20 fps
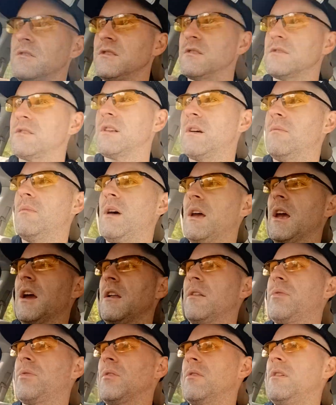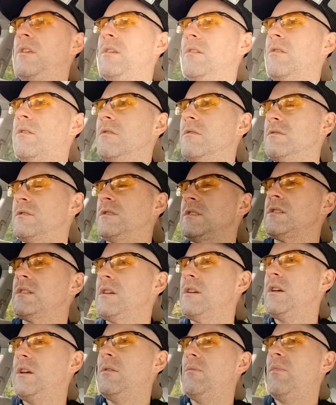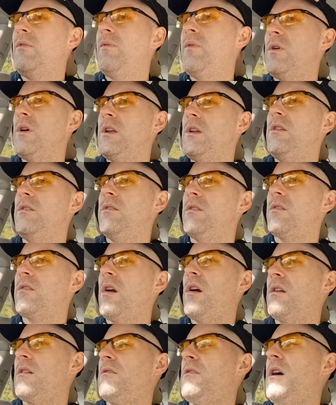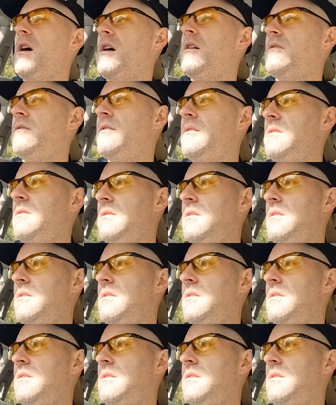or something like that, 30 yards before you do the turnaround.